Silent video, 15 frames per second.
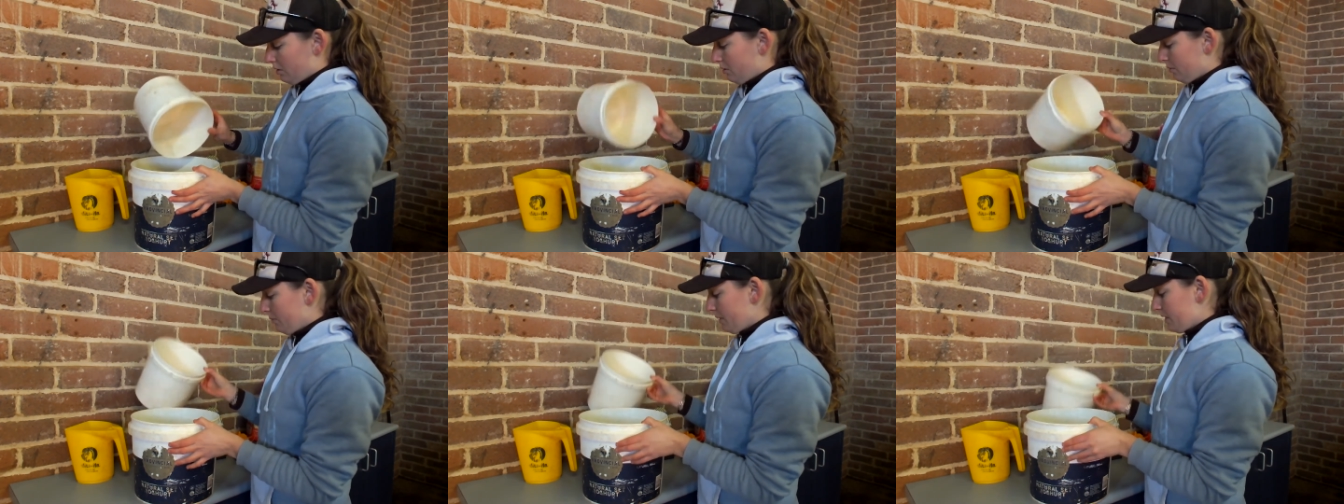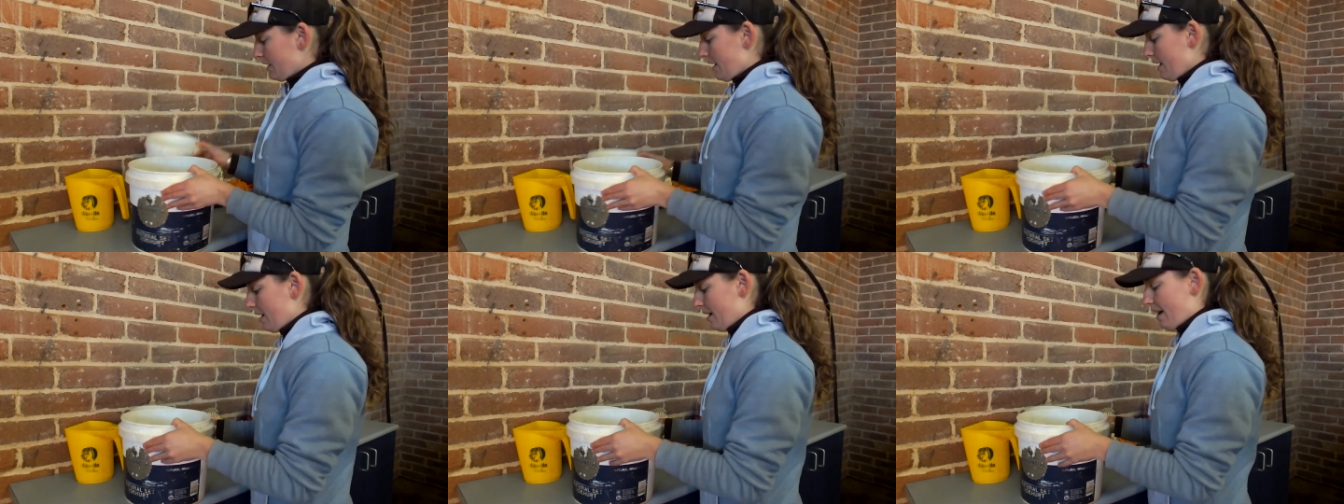Mix
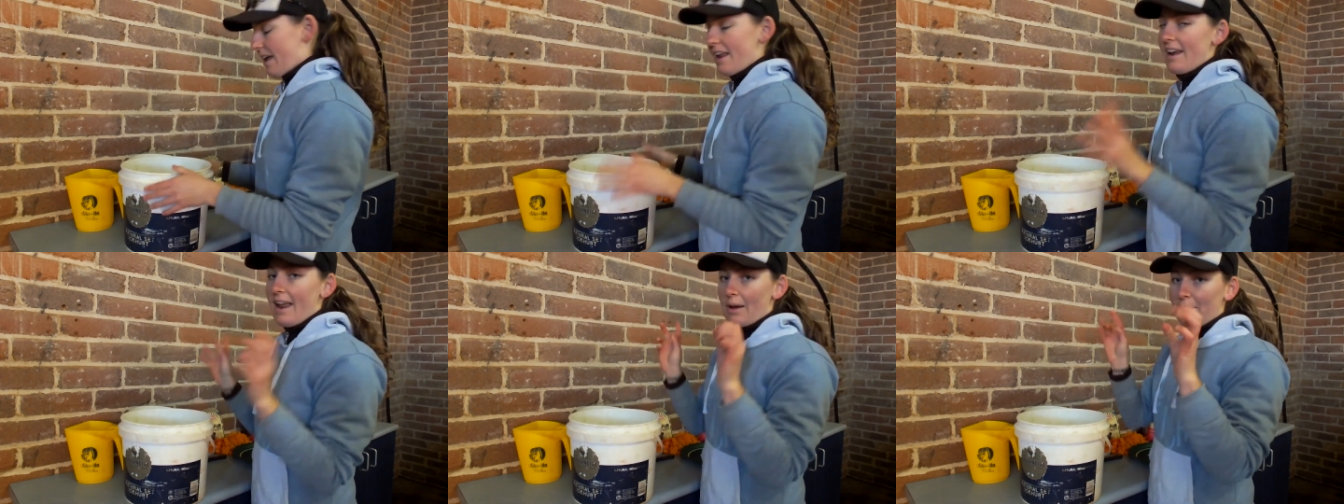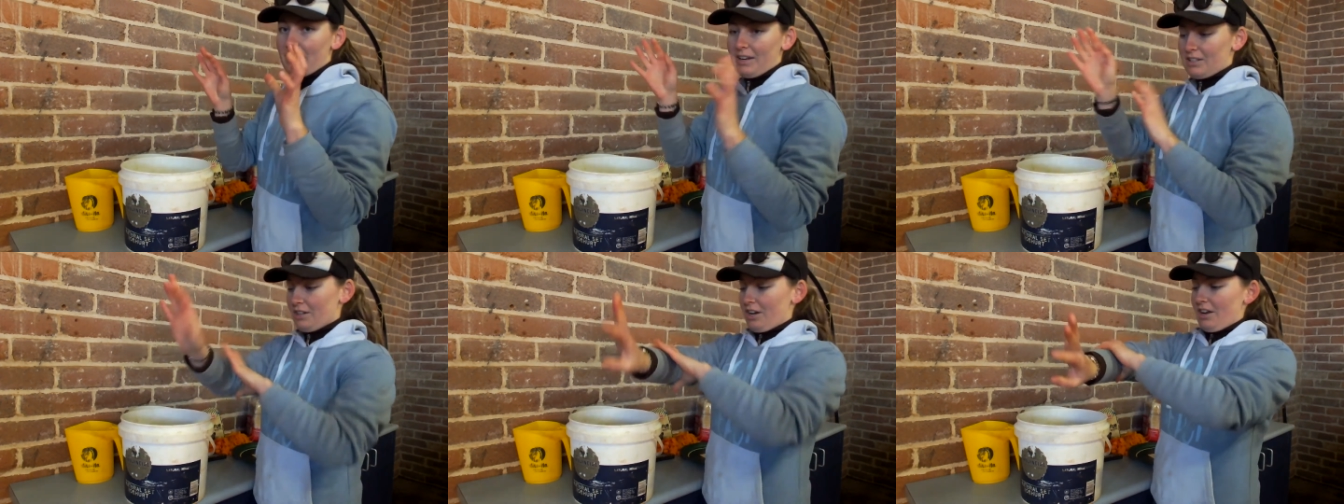that in. Now we
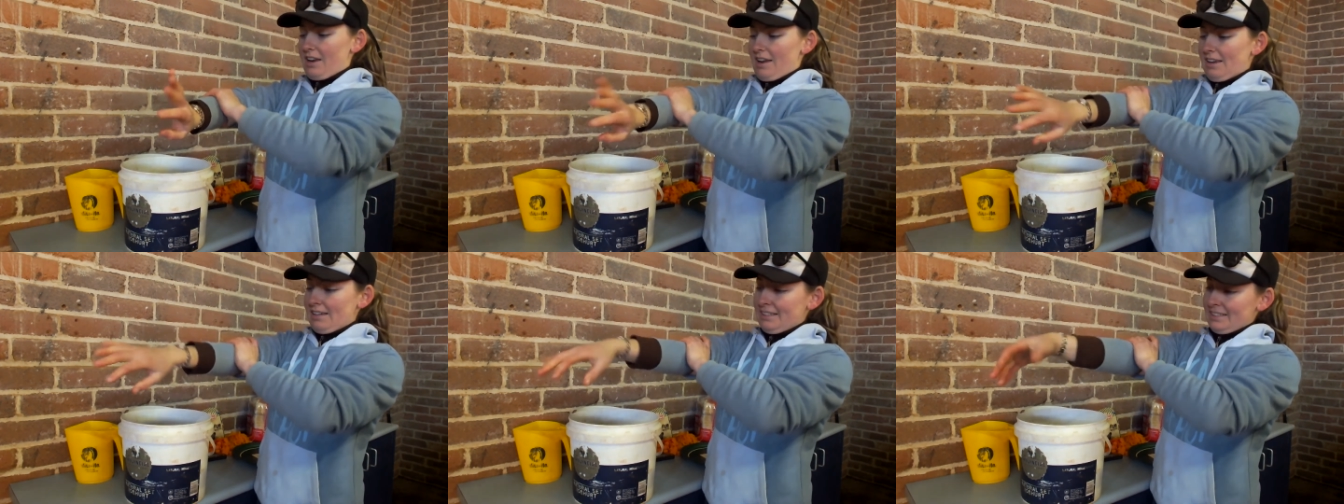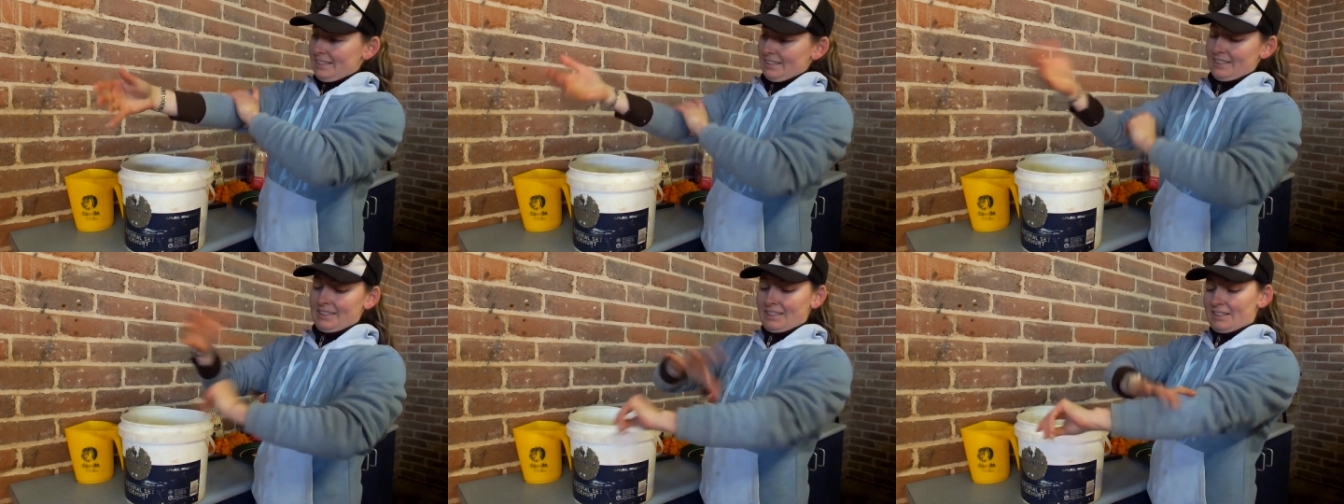get dirty.
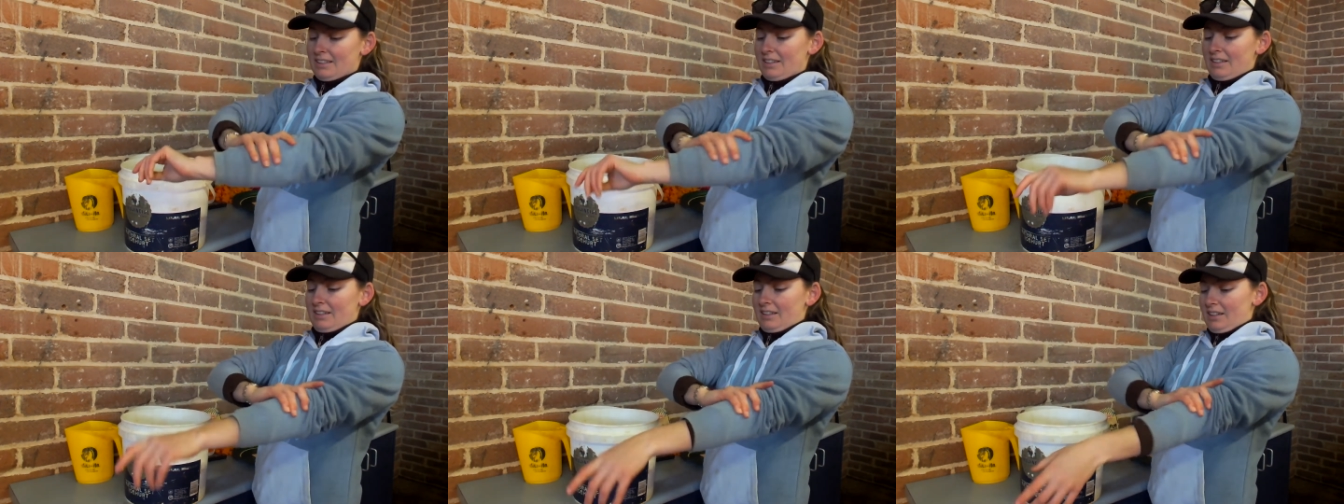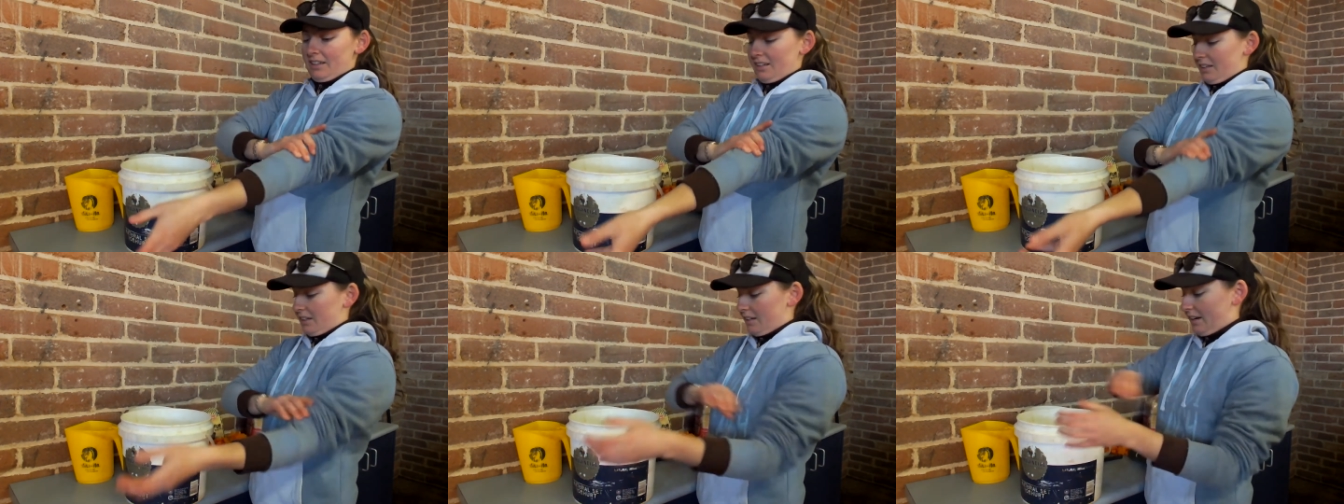
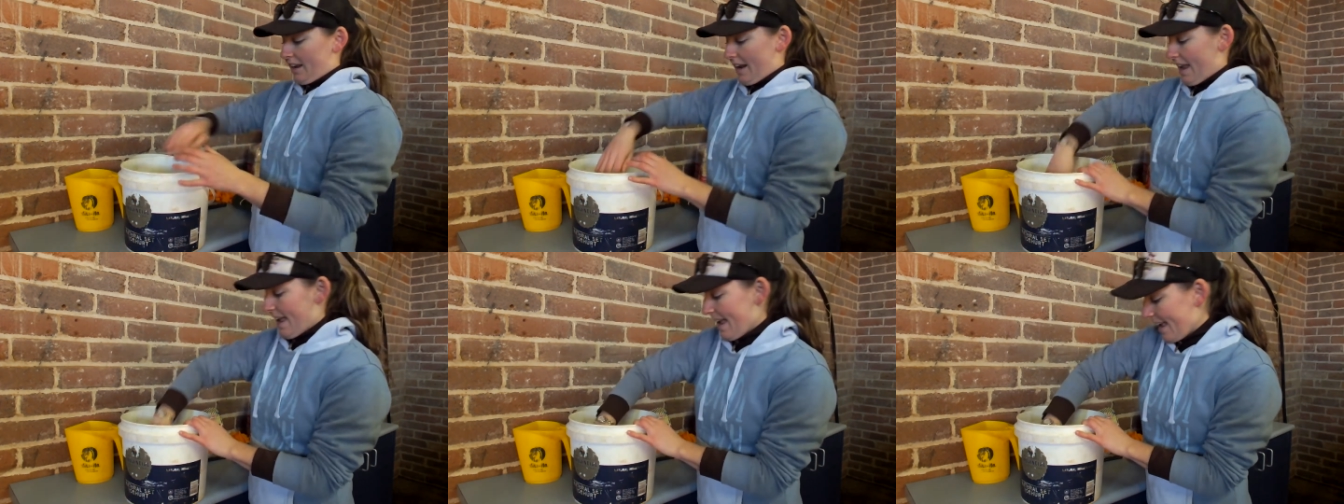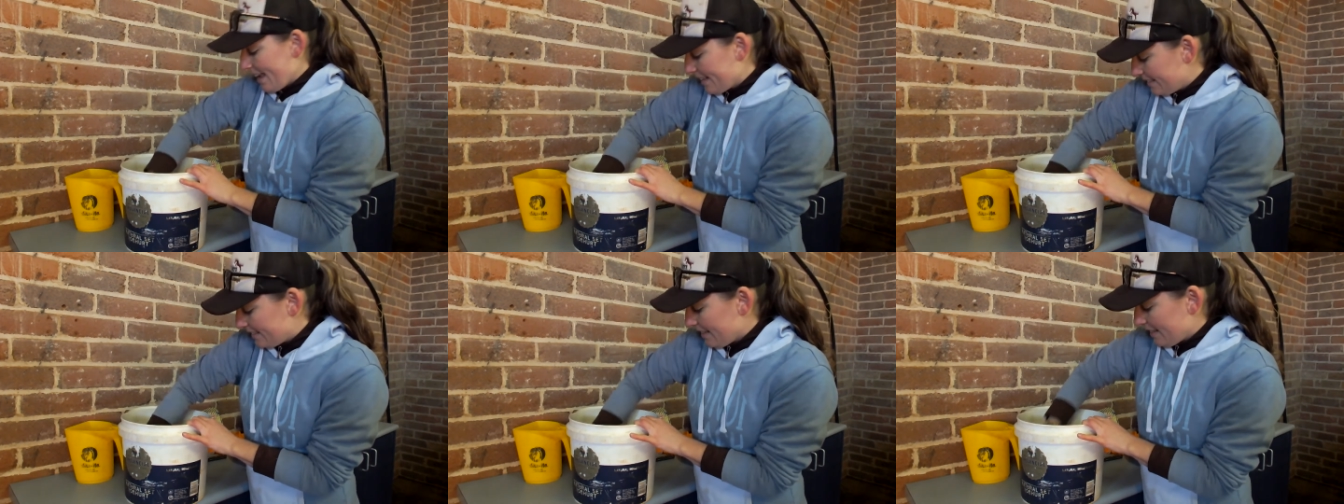Gotta get our
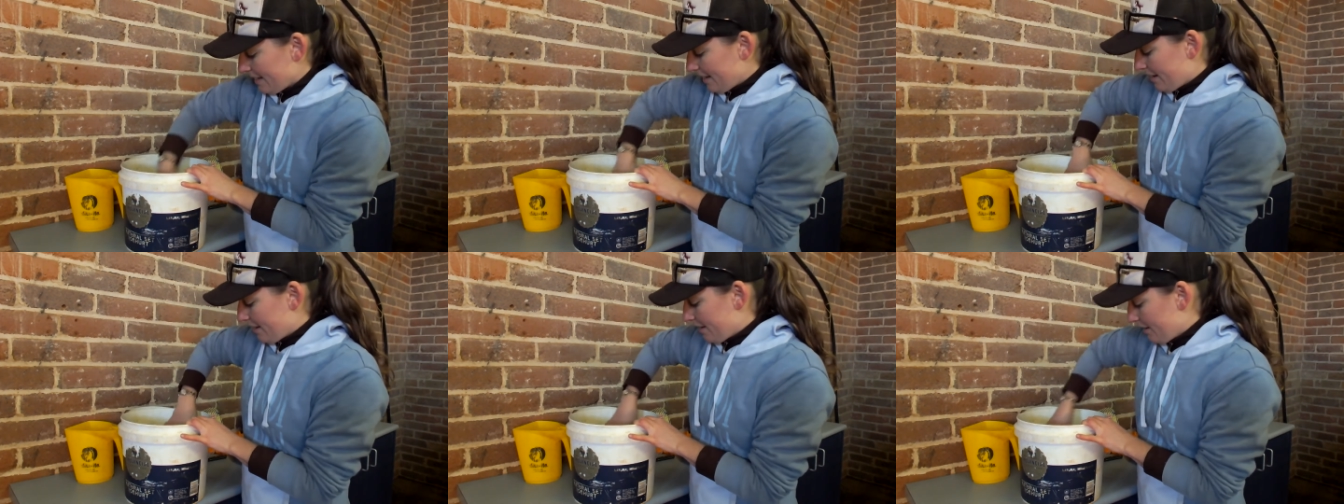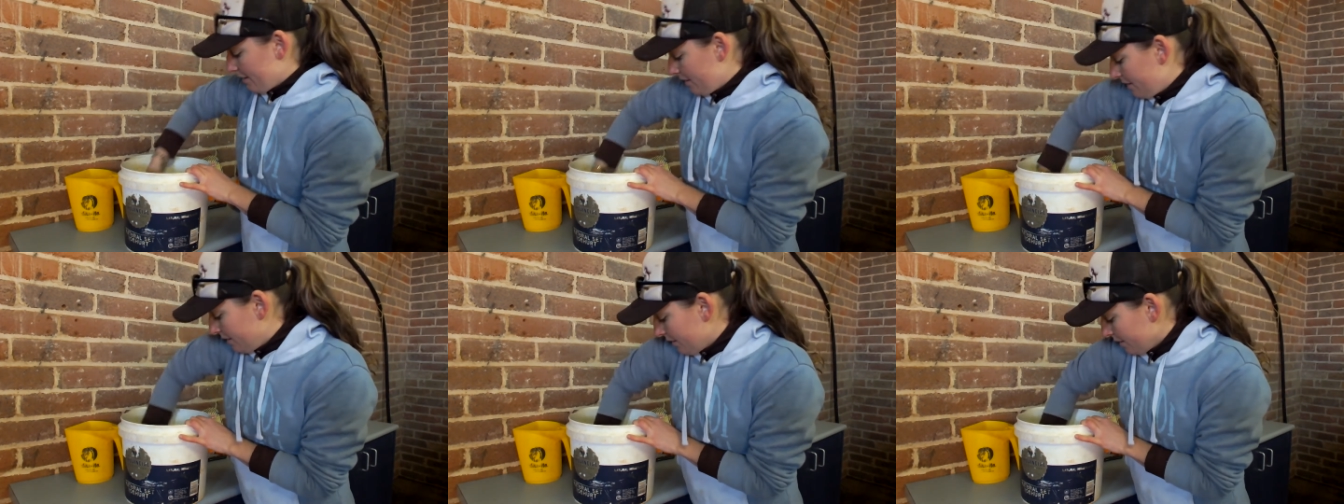hands in there,
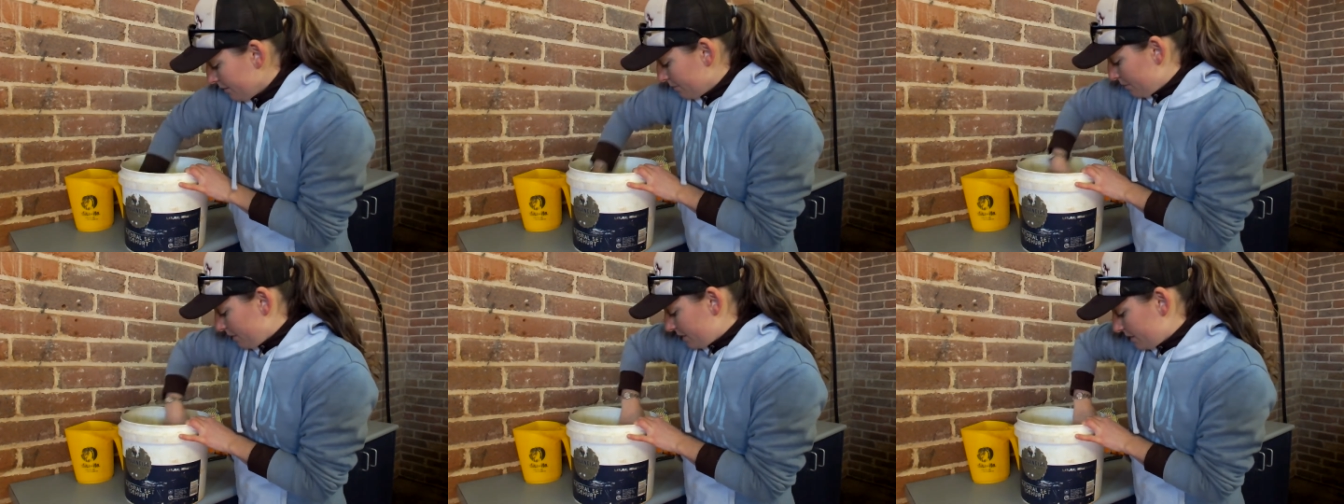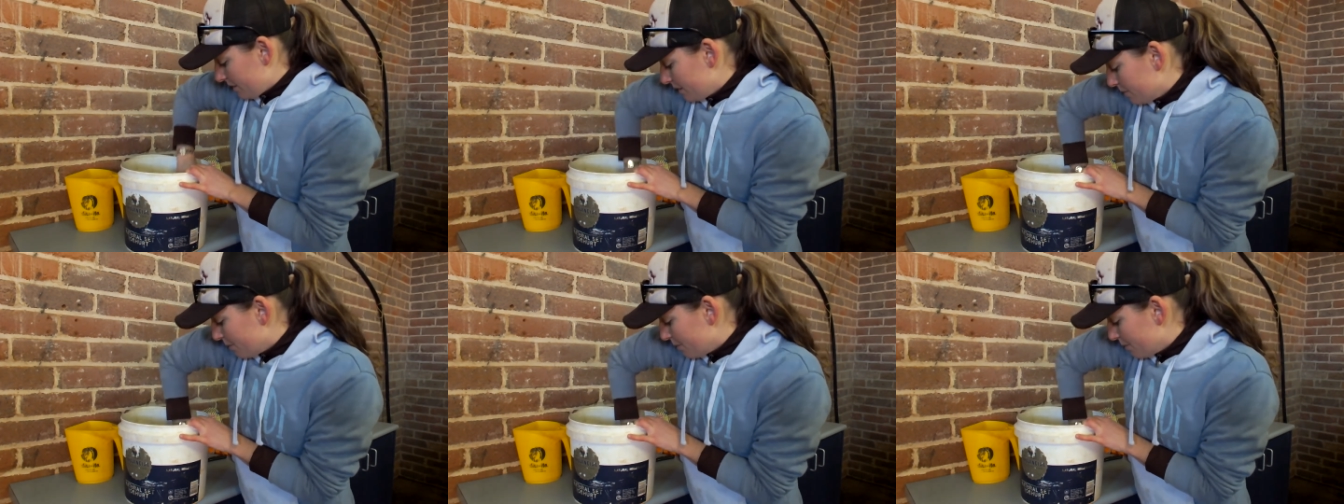mix it